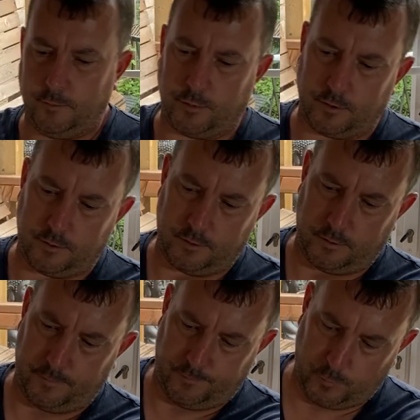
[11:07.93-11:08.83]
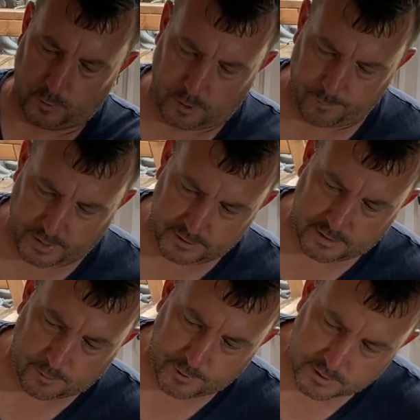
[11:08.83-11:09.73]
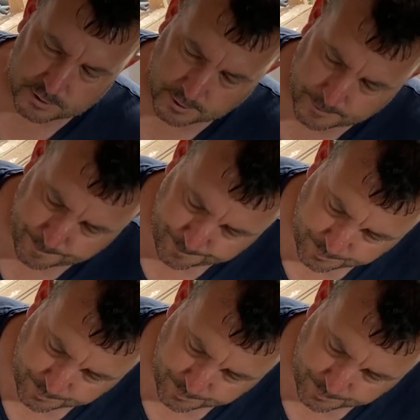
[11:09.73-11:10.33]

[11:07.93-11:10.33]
but we'll come back to that when it's done.